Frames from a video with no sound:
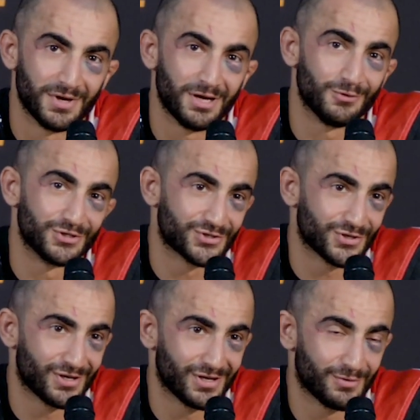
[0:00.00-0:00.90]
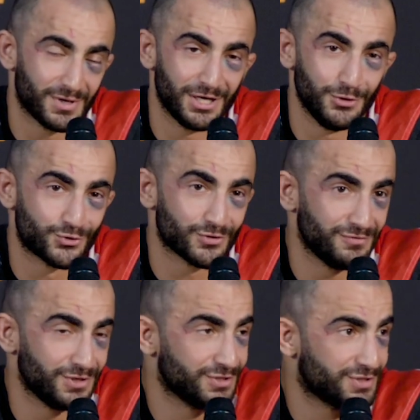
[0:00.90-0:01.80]
When I was, when I used to
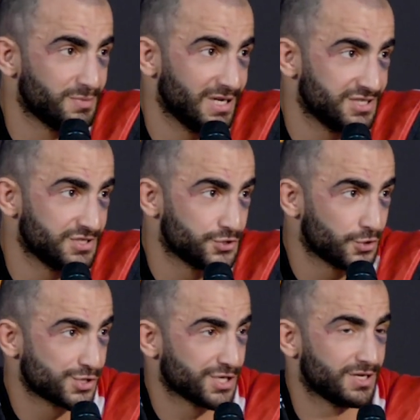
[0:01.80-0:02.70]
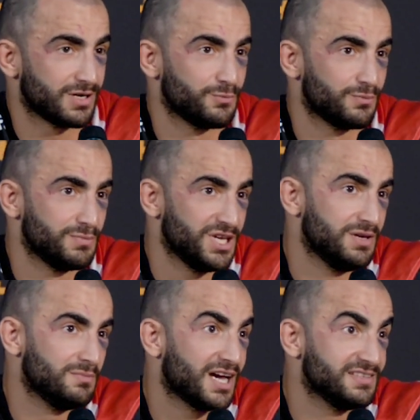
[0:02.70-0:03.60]
live in Tbilisi, Georgia,
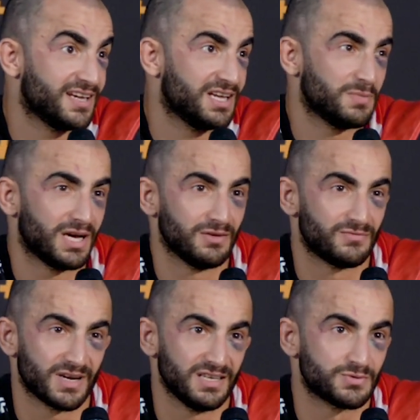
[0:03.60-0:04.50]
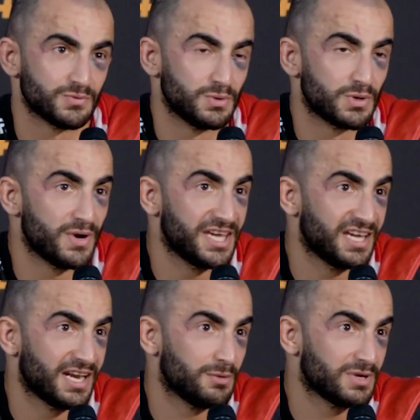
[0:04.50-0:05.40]
me, my dad, my friends, we were
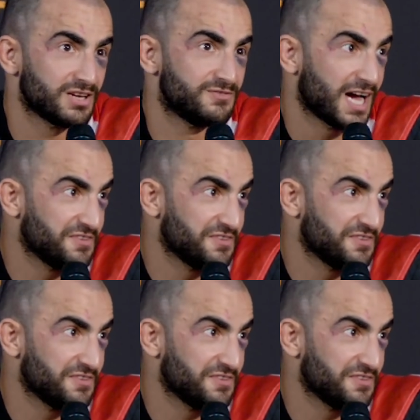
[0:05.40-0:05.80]
waking up like